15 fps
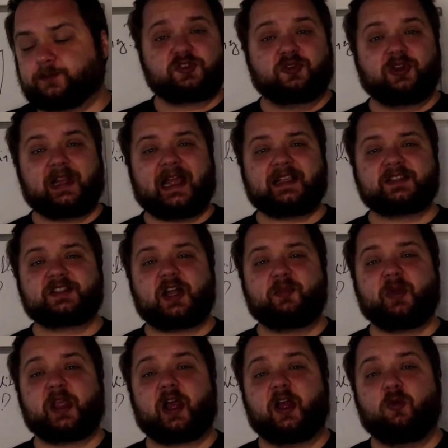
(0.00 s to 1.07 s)
So the last
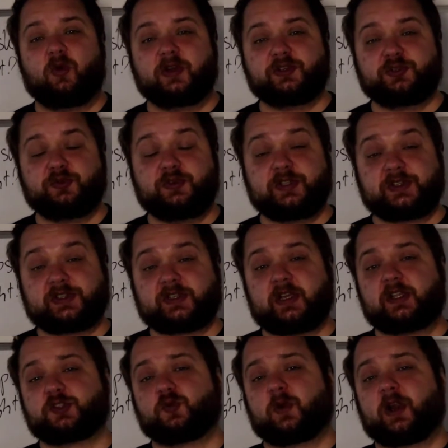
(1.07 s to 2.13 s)
topic I want to
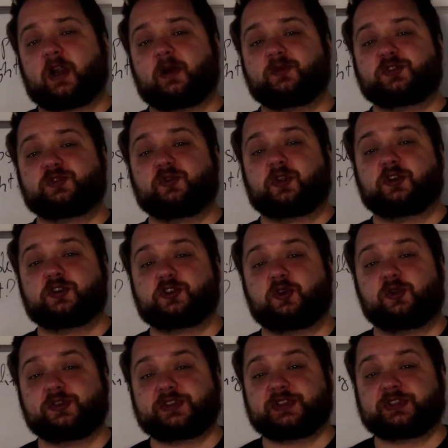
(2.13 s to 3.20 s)
discuss when it comes to
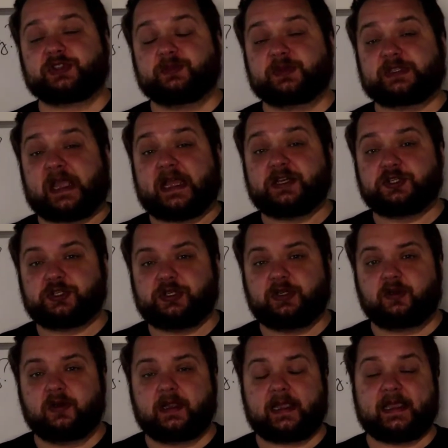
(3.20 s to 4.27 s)
control systems
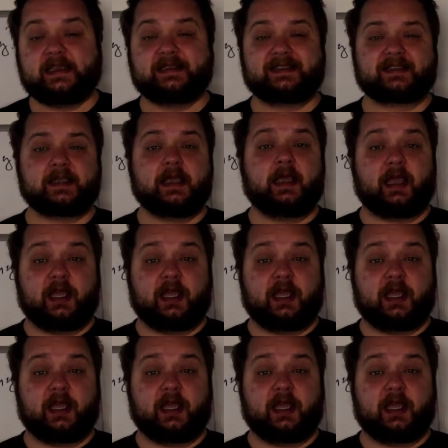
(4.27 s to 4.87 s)
engineering is